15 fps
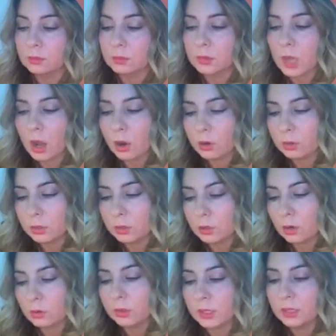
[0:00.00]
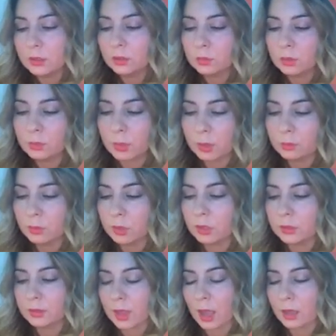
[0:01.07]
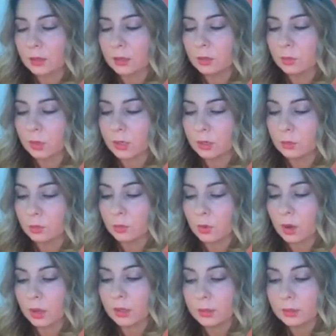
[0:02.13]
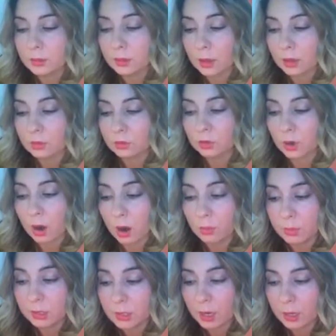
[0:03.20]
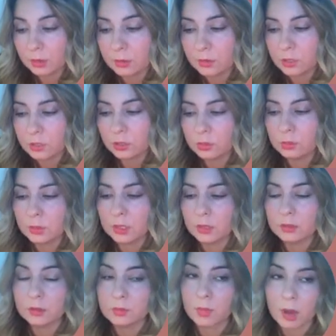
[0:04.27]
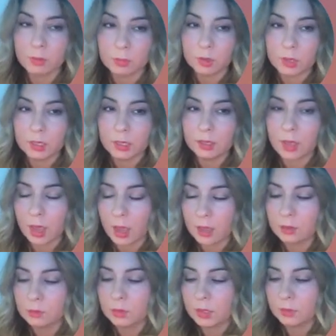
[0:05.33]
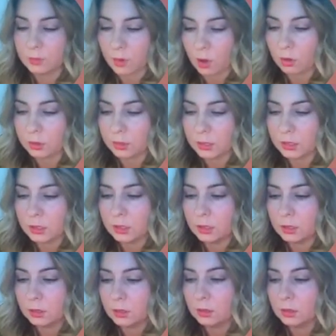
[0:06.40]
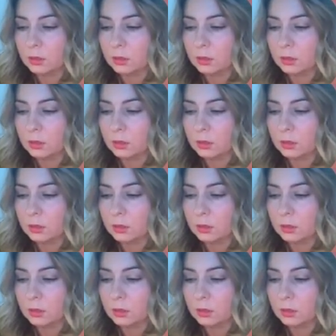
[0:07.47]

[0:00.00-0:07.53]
no, you don't need to remember exactly what it was that traumatized you because memory can be faulty.